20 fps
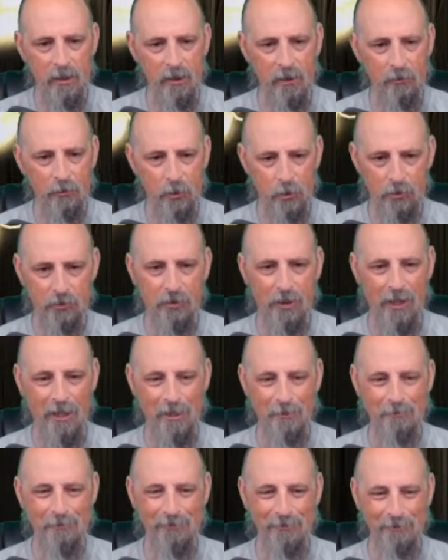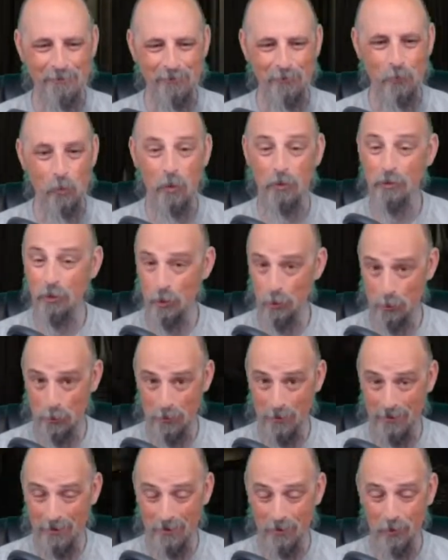First time was a
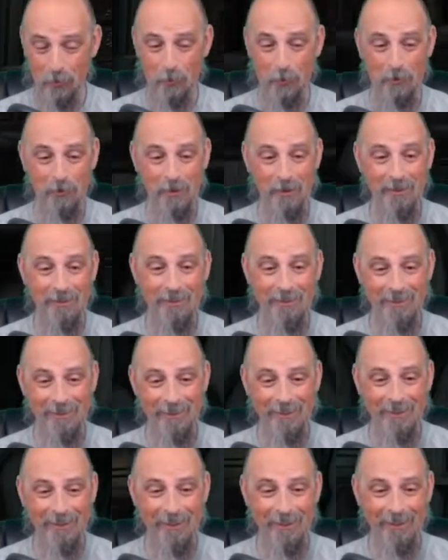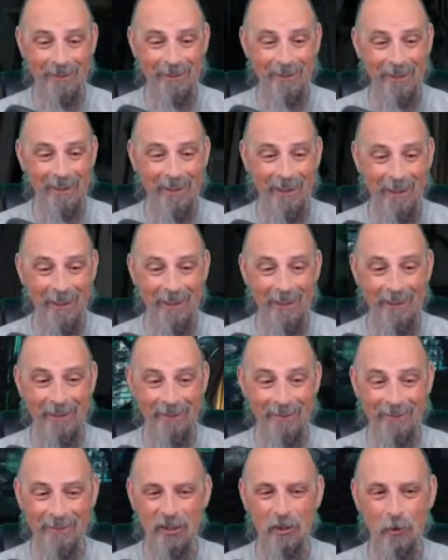learning experience,
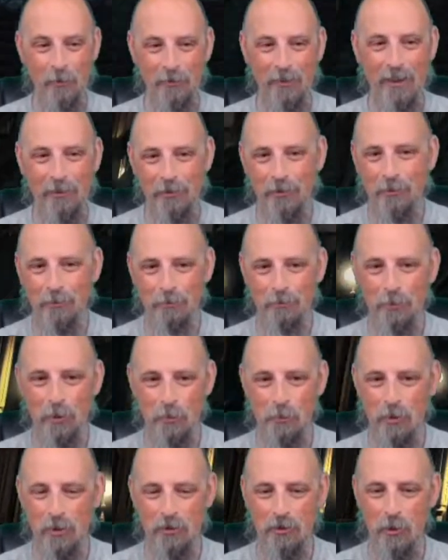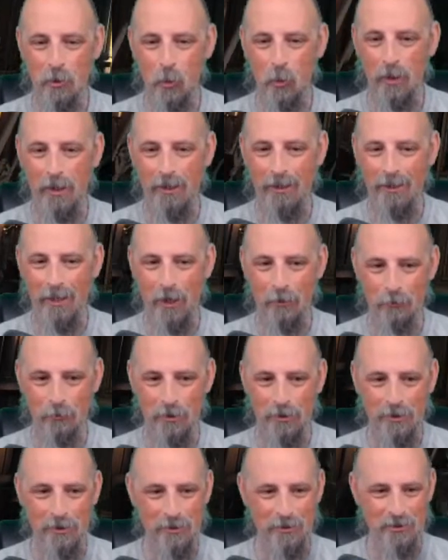and you know, that's pretty much the way every
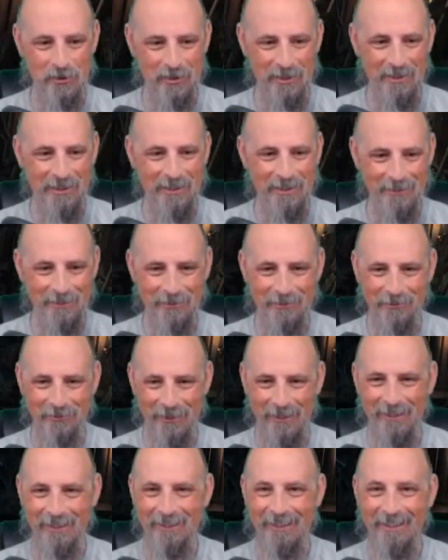dungeon is, right?